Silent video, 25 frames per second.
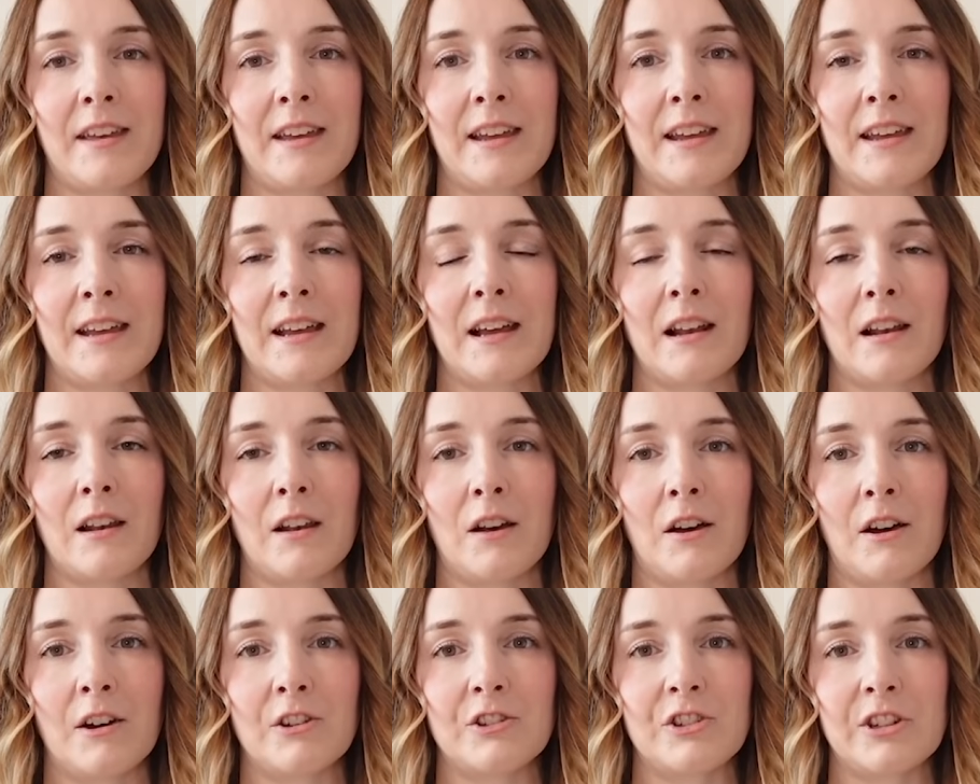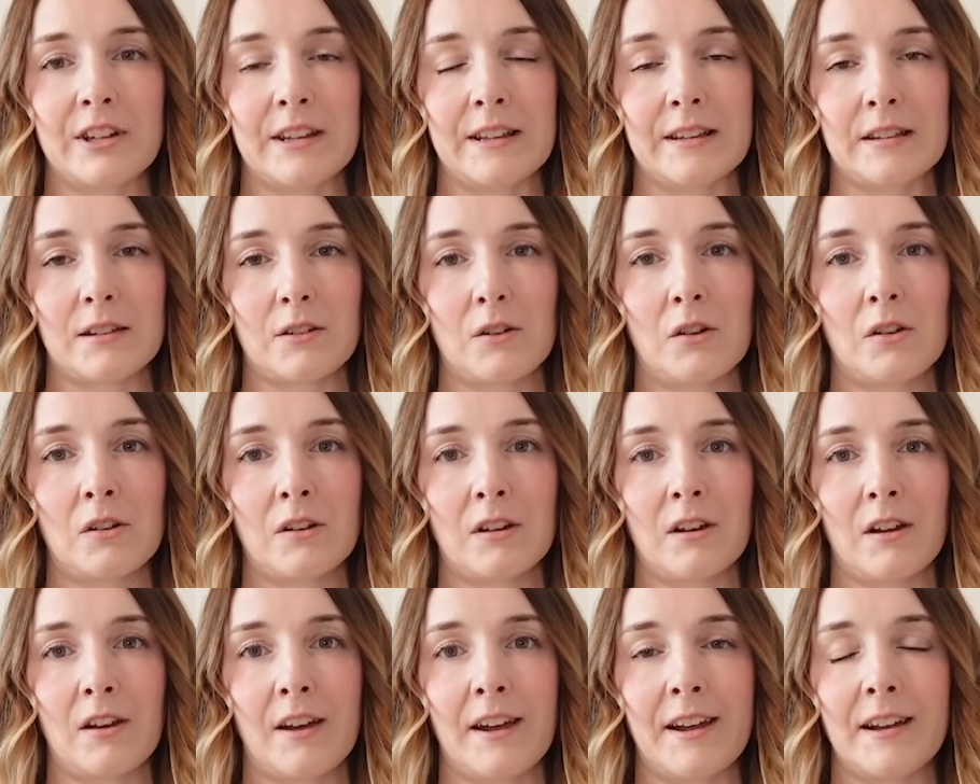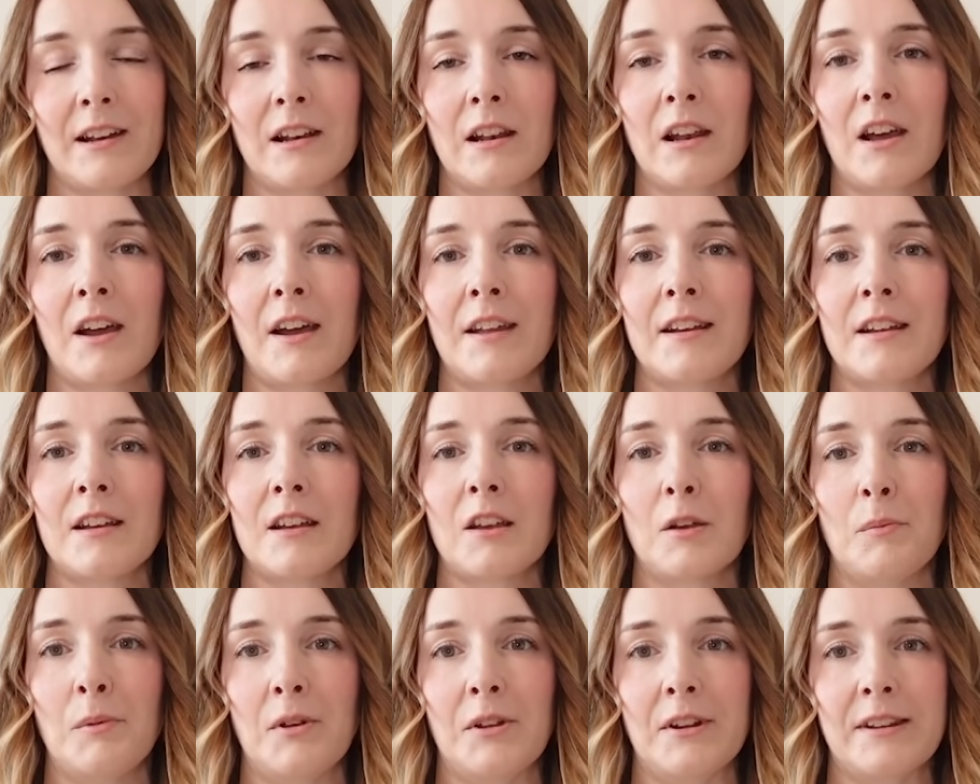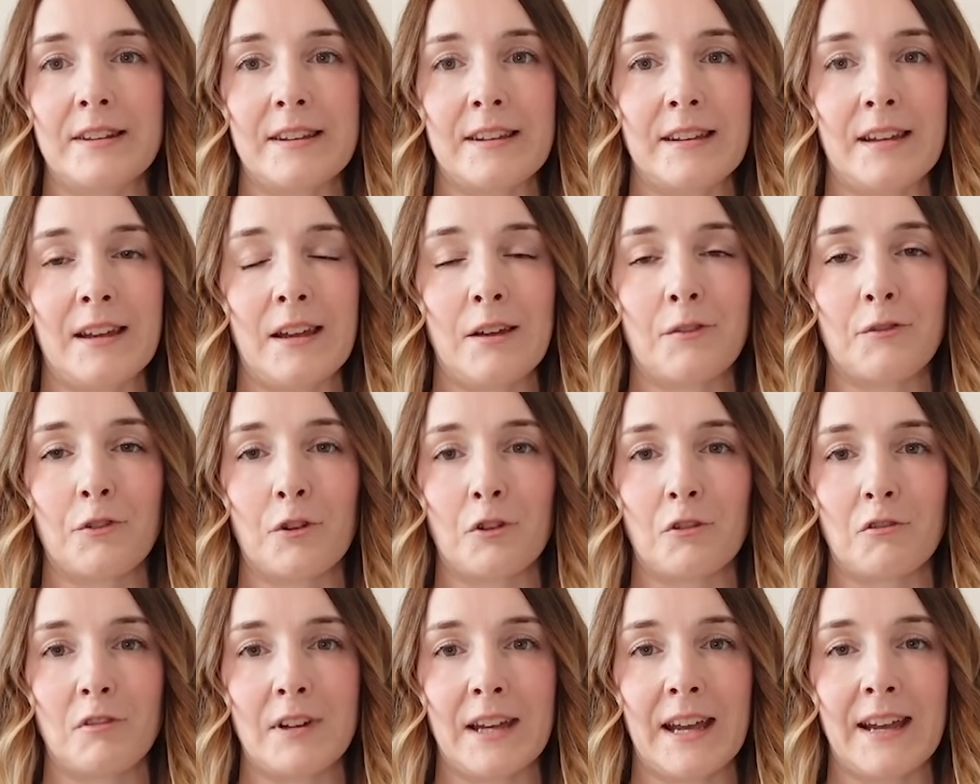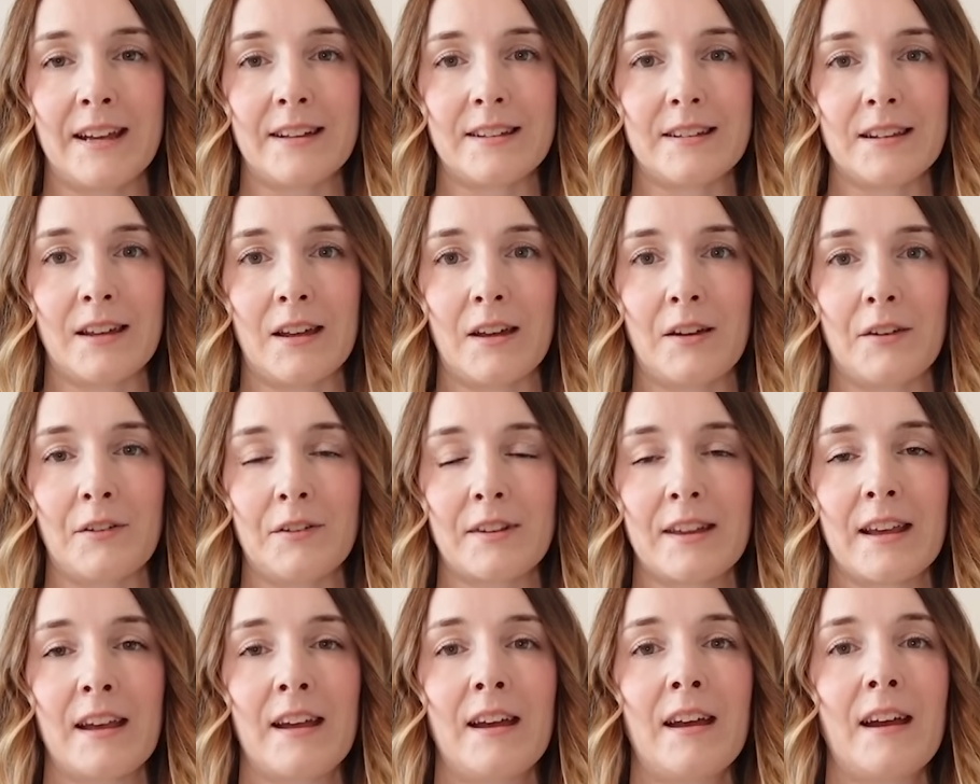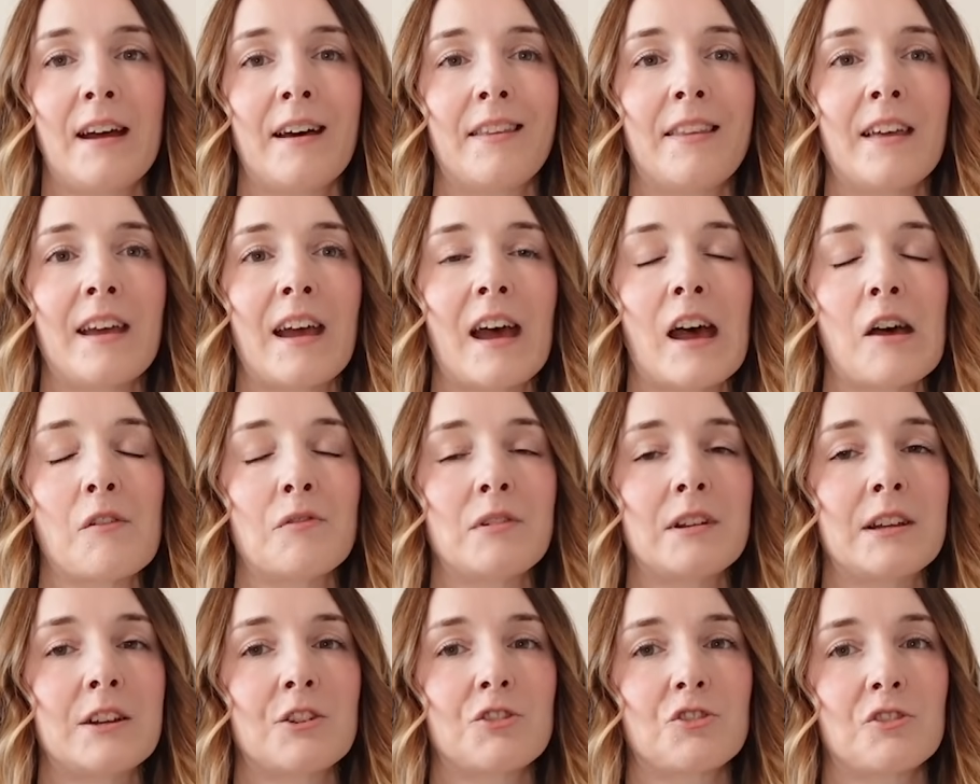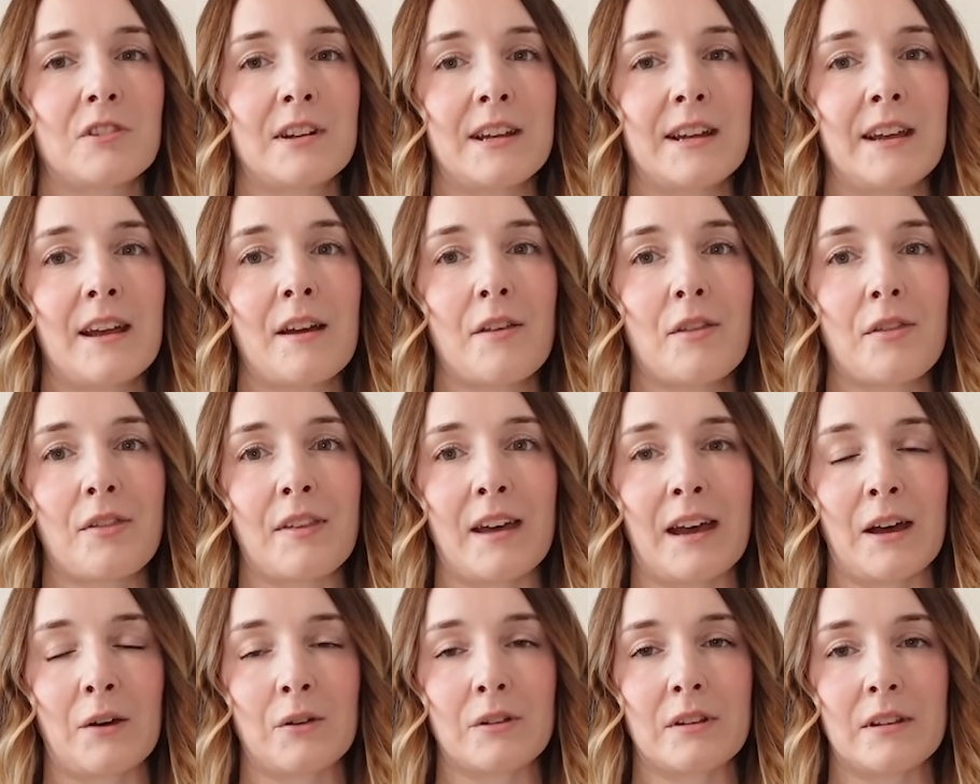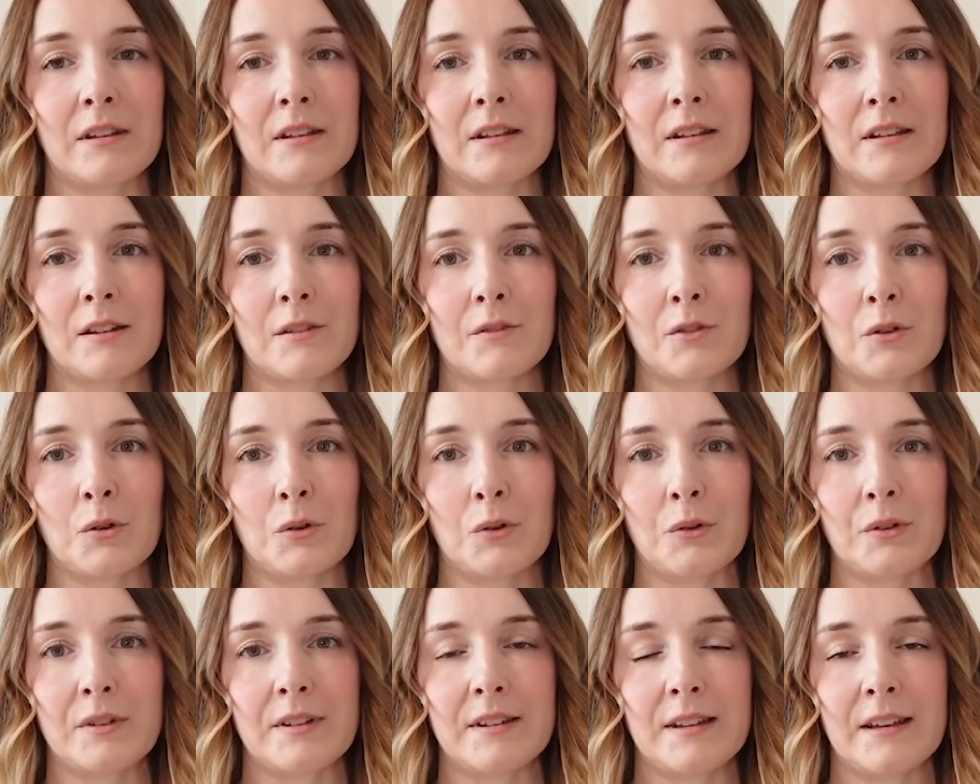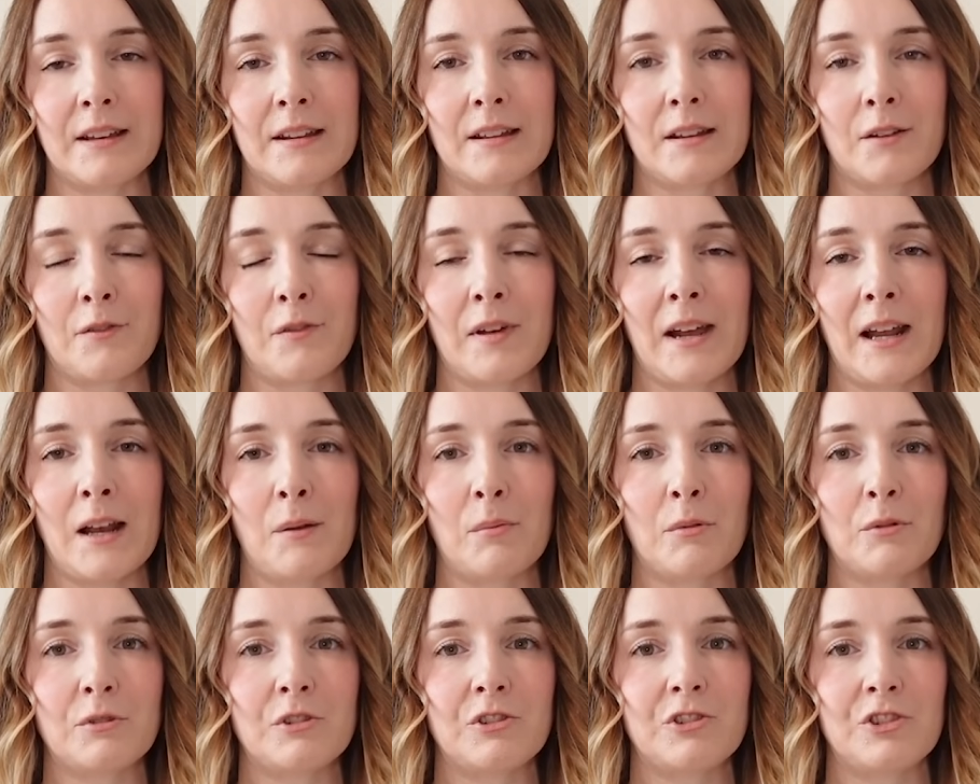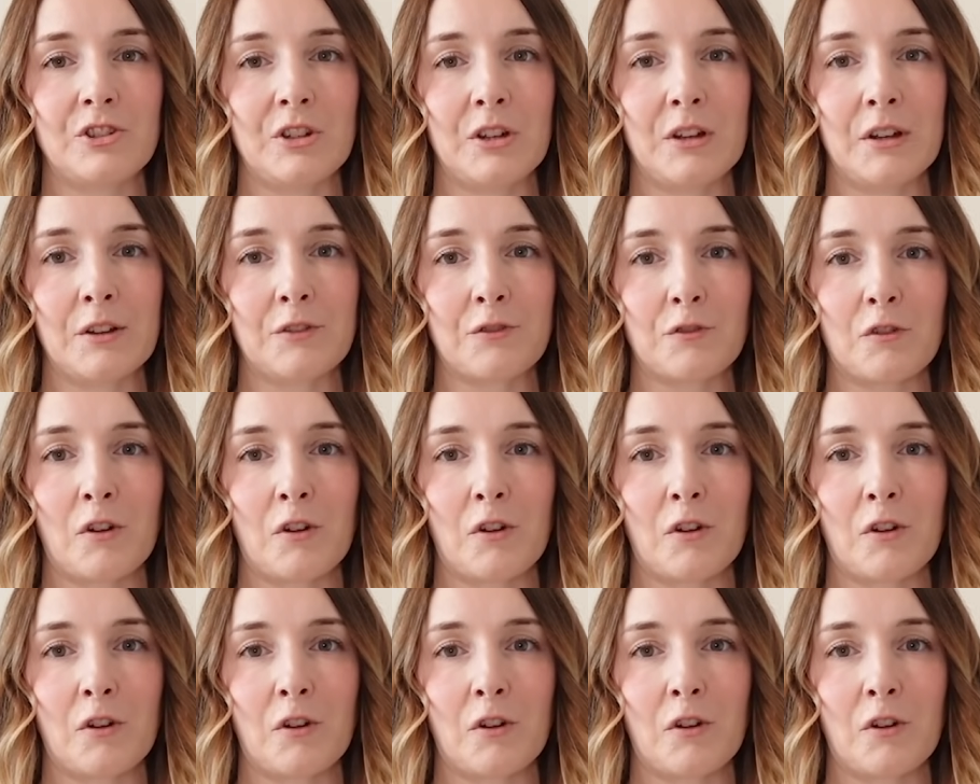the largest online learning community for creatives, and they have literally thousands of courses available to choose